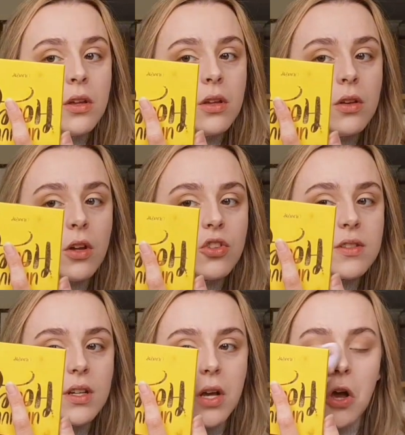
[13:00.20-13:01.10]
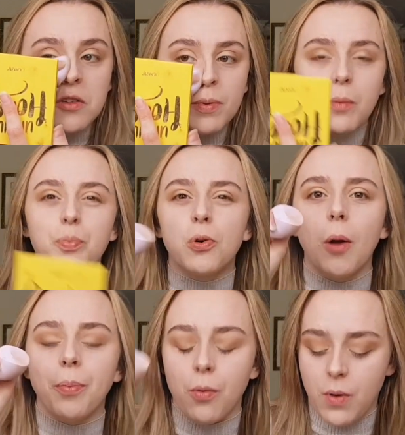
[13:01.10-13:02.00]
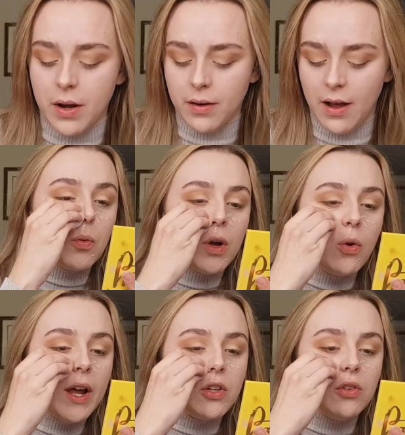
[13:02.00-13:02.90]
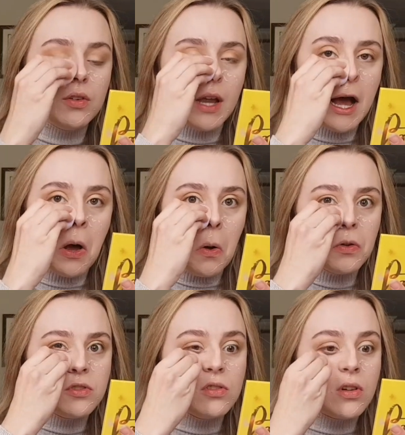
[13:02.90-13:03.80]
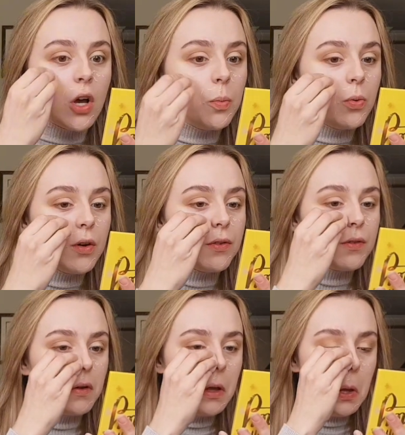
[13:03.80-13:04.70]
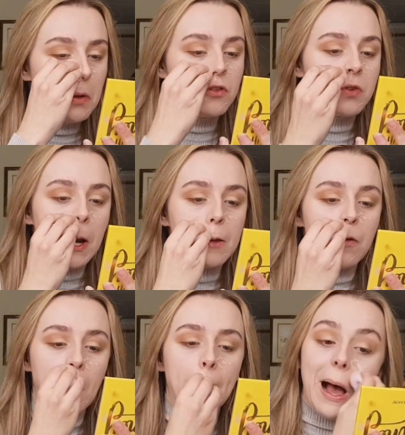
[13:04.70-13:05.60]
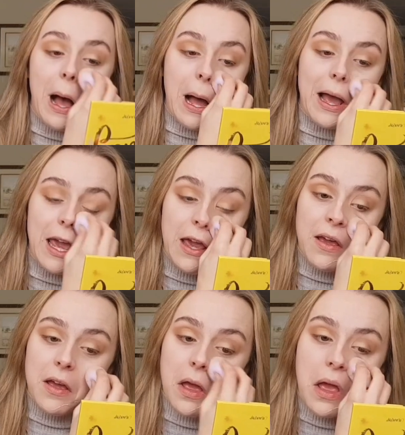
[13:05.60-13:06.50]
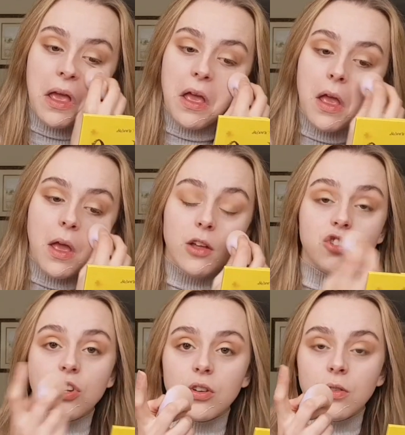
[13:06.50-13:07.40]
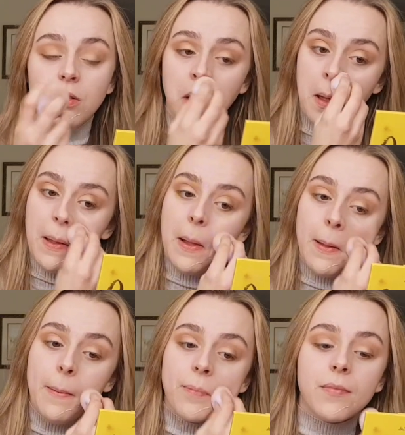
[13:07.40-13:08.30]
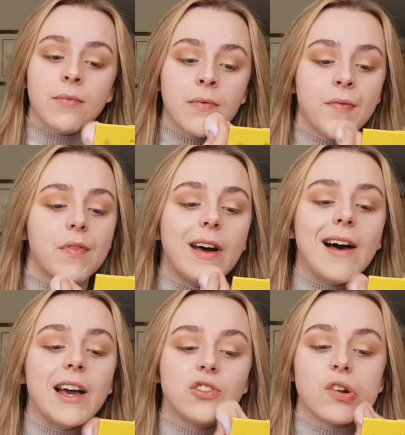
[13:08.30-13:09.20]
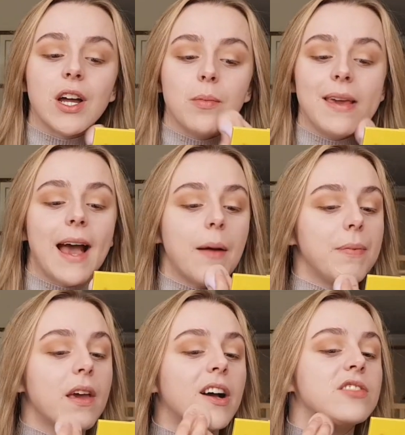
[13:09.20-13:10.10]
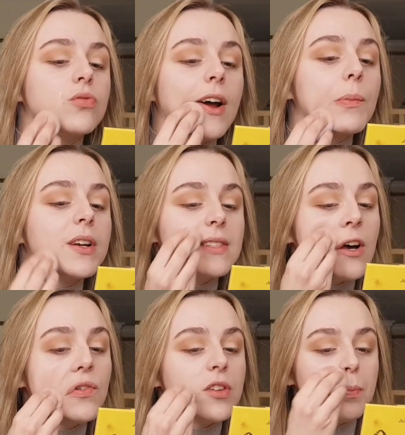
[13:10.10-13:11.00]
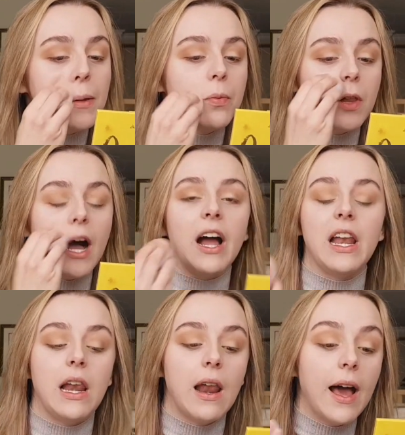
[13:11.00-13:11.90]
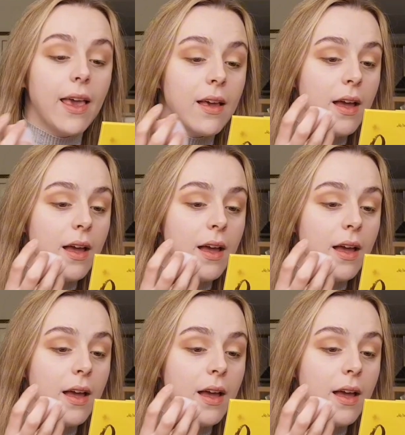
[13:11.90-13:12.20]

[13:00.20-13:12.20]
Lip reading: Not just a ghost, but a proper one. What do I do now to cope with stress? I journal. I try to be happy. I surround myself with people I like.